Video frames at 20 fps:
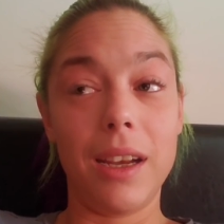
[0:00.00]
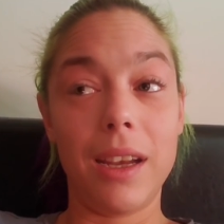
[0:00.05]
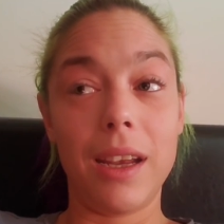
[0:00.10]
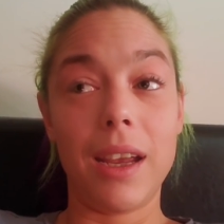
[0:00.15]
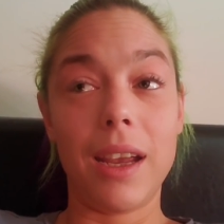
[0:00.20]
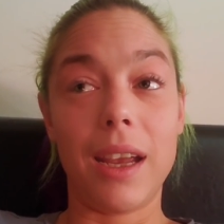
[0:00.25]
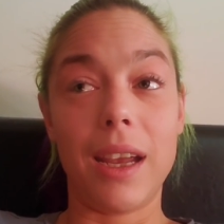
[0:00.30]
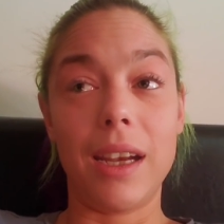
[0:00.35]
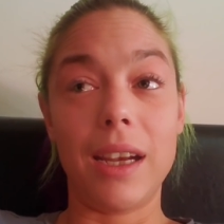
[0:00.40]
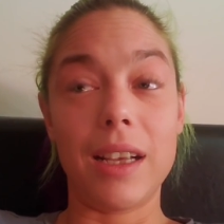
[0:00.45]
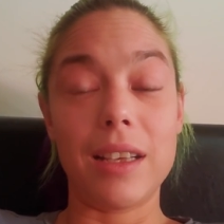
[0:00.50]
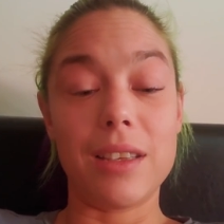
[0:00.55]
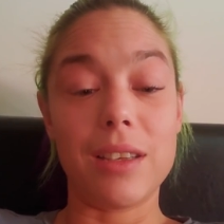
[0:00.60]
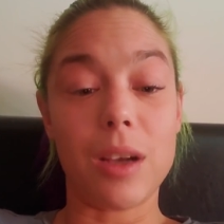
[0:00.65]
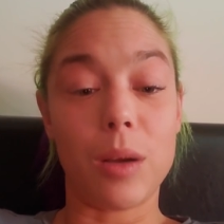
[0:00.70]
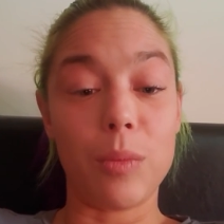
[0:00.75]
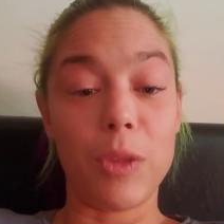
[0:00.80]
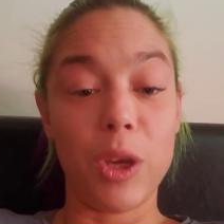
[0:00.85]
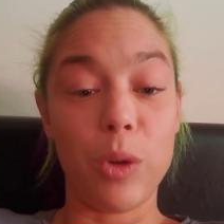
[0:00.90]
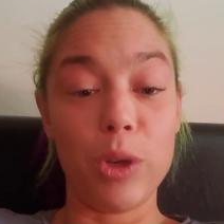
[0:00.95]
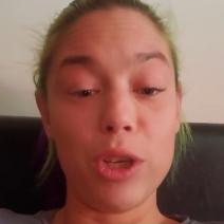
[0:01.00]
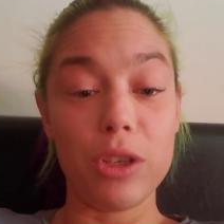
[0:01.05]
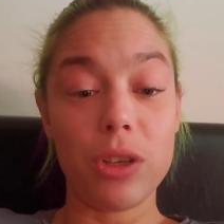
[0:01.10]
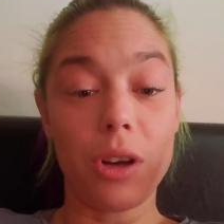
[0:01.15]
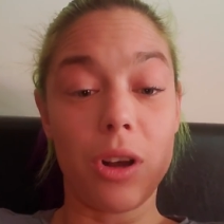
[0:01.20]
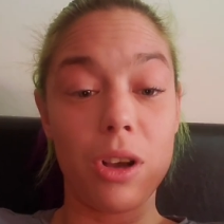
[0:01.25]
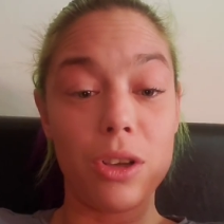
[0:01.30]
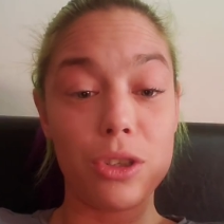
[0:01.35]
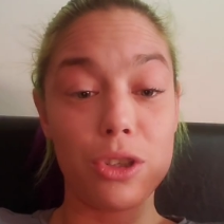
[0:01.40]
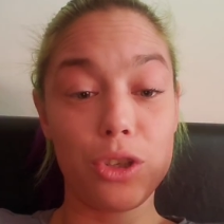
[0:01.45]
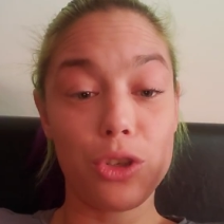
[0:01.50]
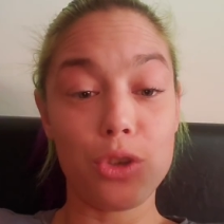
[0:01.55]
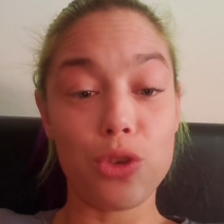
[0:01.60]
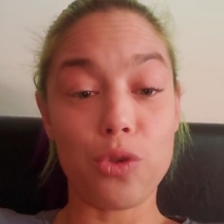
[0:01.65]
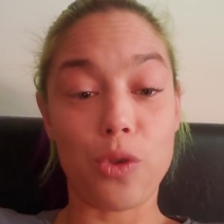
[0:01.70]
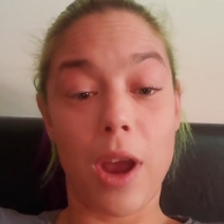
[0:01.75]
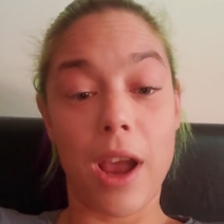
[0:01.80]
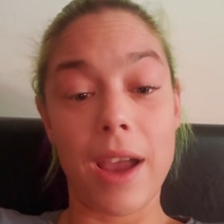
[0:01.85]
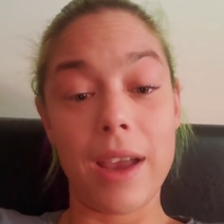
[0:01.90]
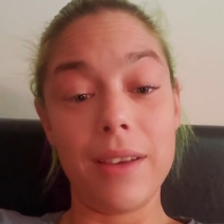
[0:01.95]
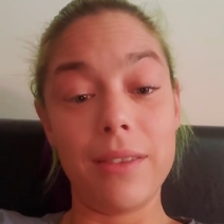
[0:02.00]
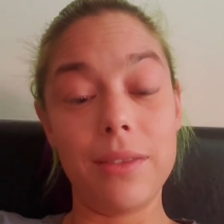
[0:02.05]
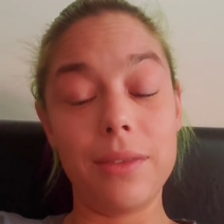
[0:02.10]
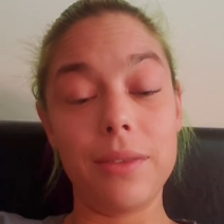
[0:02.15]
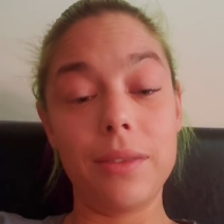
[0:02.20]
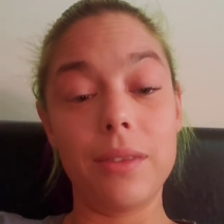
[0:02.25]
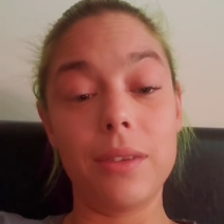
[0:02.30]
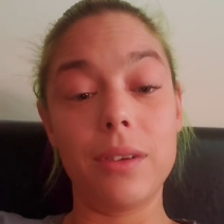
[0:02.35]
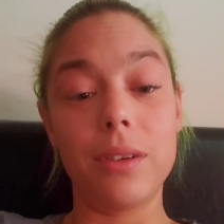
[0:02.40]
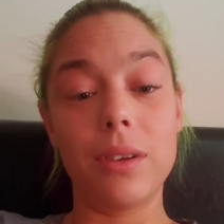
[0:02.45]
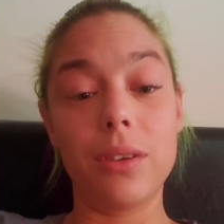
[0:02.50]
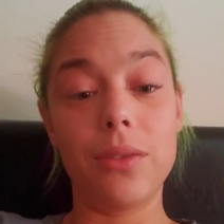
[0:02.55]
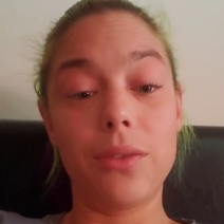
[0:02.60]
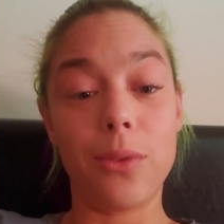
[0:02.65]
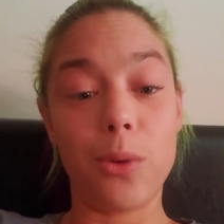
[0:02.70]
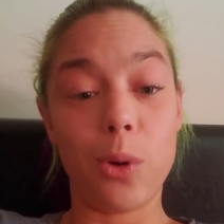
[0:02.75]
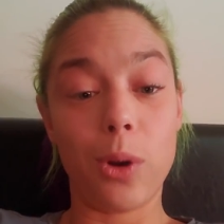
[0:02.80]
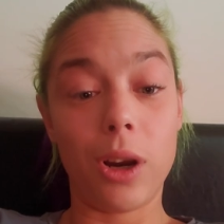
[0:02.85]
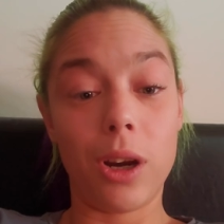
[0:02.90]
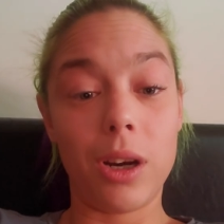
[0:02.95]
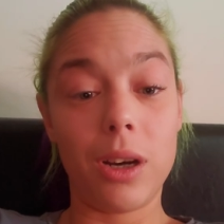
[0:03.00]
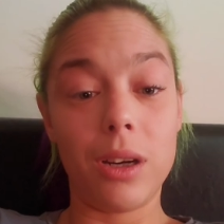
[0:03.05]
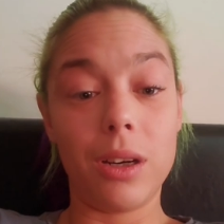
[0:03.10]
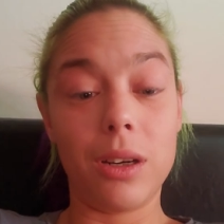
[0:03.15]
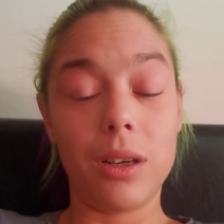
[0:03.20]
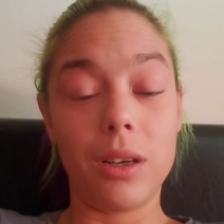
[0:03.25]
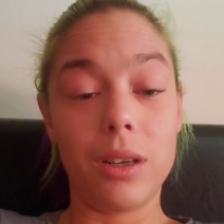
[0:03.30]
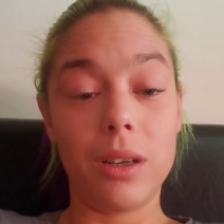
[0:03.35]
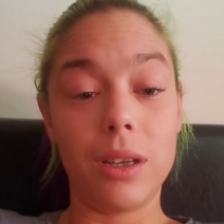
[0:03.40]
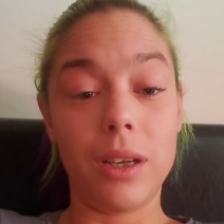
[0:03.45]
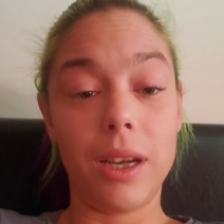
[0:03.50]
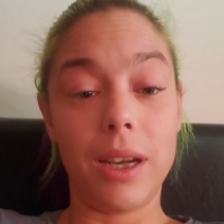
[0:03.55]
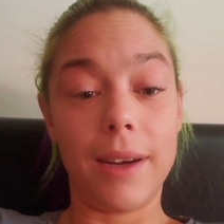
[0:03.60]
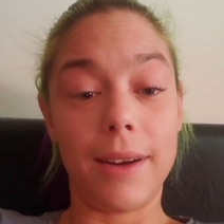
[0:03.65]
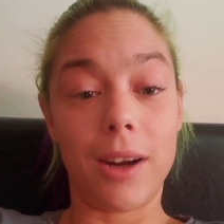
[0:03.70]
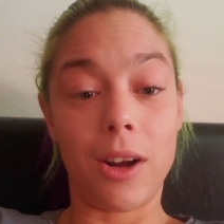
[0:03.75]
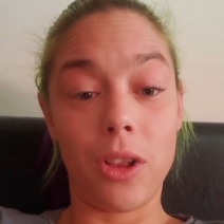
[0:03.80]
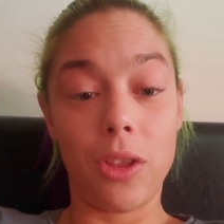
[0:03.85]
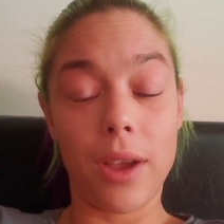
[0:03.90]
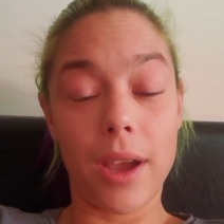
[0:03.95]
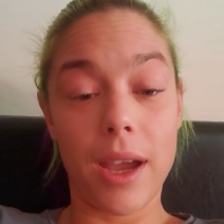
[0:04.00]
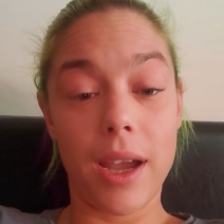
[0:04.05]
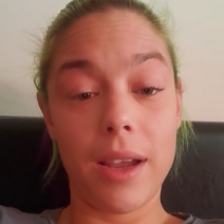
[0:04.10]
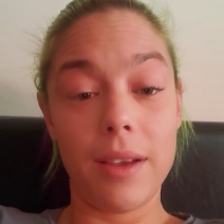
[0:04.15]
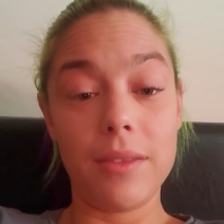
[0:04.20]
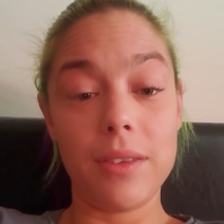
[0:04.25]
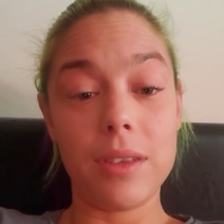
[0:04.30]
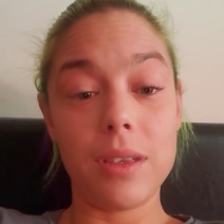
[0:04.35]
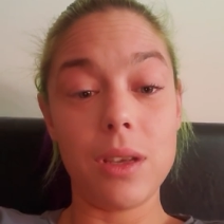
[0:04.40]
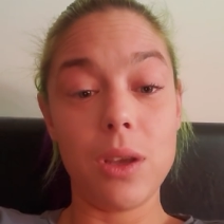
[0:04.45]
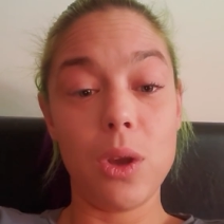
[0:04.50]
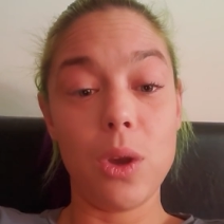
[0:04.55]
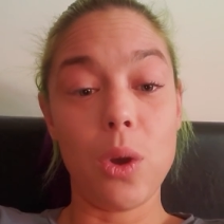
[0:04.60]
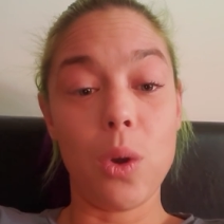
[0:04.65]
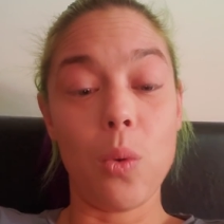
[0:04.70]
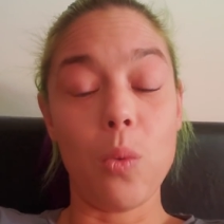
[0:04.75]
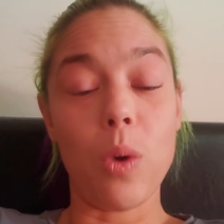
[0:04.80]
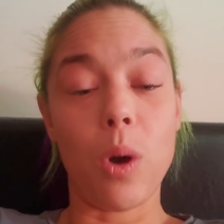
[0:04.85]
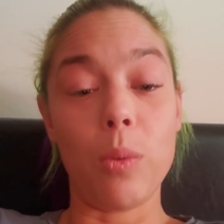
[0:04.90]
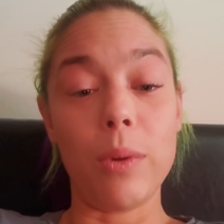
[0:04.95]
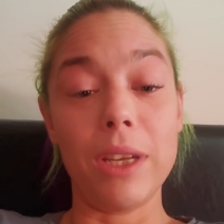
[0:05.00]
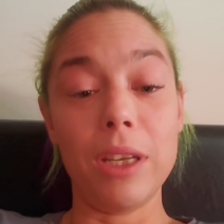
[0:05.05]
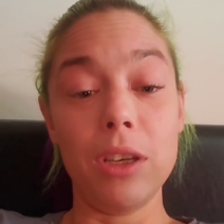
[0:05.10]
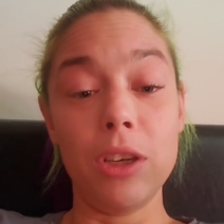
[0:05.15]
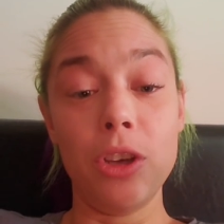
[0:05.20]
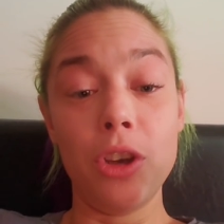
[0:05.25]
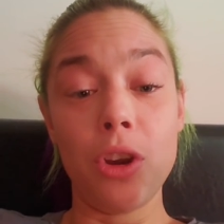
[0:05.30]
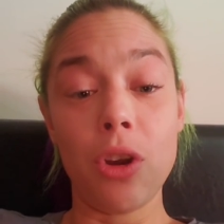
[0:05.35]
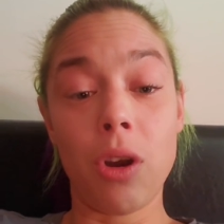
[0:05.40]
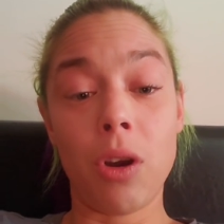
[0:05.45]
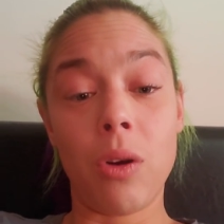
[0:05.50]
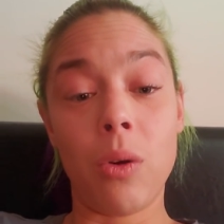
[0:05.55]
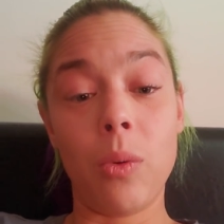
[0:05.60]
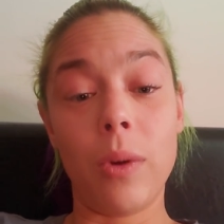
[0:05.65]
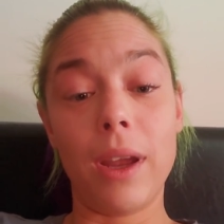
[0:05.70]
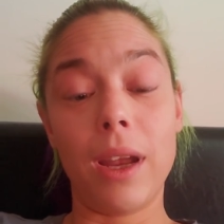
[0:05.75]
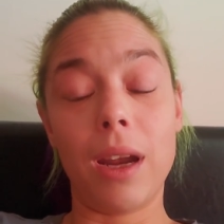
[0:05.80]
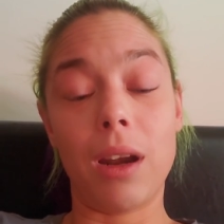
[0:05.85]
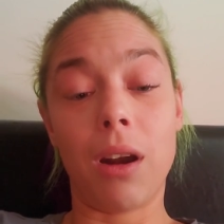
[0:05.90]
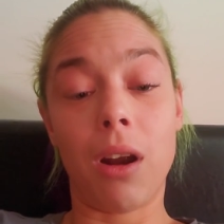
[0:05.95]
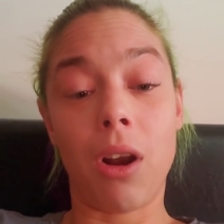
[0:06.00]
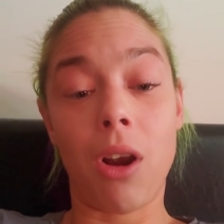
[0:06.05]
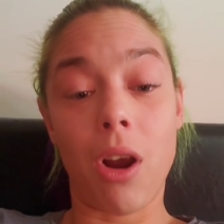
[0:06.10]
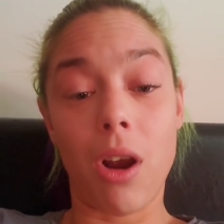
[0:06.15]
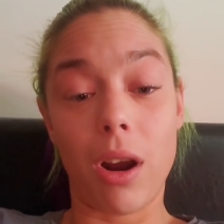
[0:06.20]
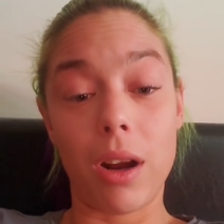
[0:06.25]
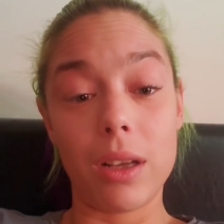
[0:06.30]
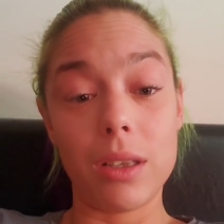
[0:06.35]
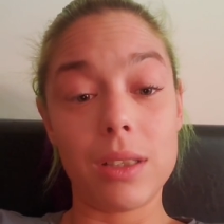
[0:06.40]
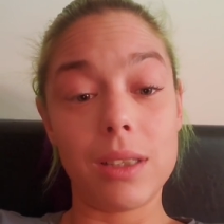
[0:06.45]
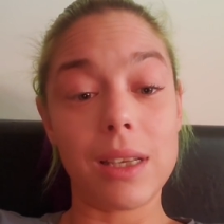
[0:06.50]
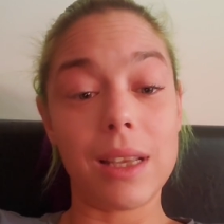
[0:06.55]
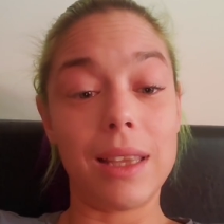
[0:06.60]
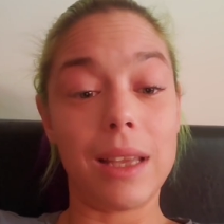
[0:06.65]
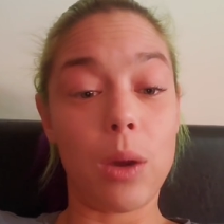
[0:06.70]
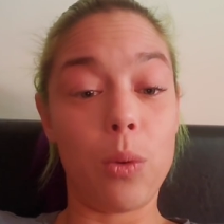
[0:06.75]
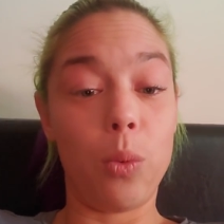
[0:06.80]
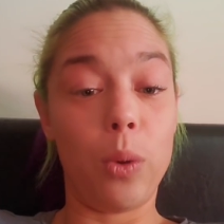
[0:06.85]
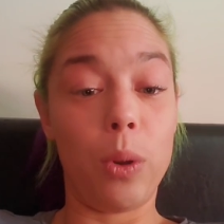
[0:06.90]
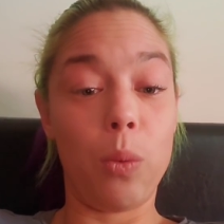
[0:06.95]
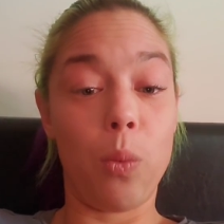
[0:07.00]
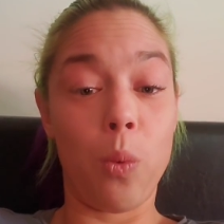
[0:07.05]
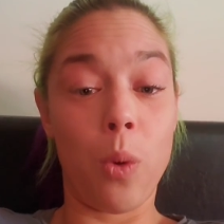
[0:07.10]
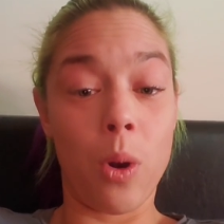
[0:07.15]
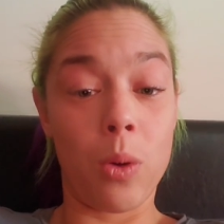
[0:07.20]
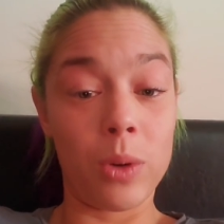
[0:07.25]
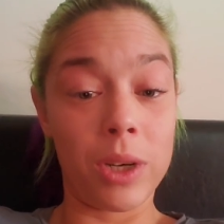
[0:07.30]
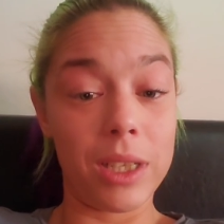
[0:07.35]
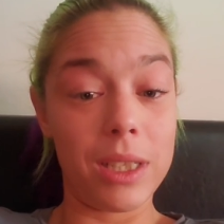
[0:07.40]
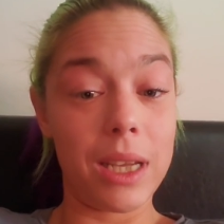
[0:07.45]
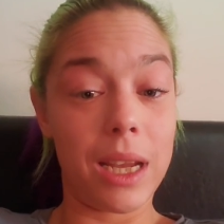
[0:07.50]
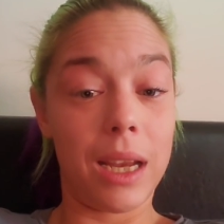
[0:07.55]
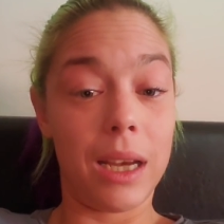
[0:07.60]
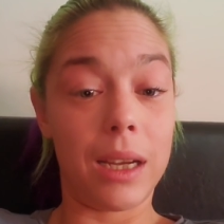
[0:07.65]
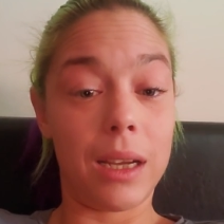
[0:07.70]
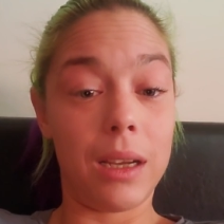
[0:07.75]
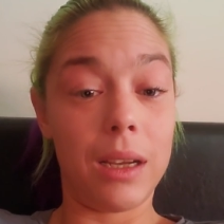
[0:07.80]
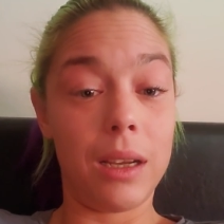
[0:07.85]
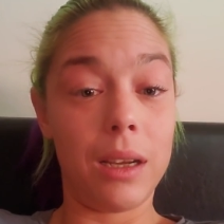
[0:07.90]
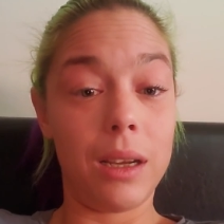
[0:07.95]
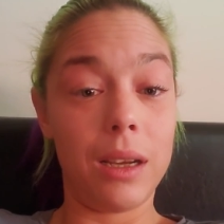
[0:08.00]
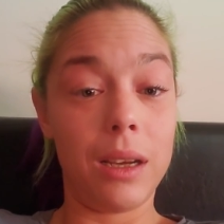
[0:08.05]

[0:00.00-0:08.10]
And it's something we should all strive for in our lives. While we know in our hearts that we won't attain it